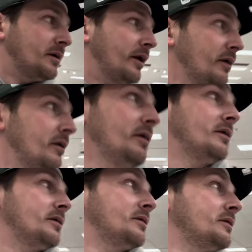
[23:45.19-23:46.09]
I don't
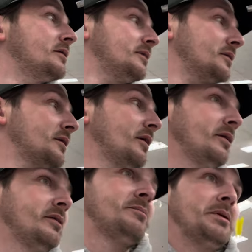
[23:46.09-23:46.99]
stars.
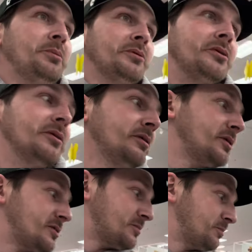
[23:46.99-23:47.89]
Know. Well, people do.
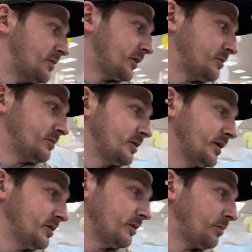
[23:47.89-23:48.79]
That's where
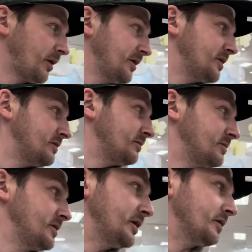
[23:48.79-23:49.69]
they get their party
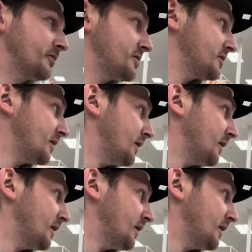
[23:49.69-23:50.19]
gifts.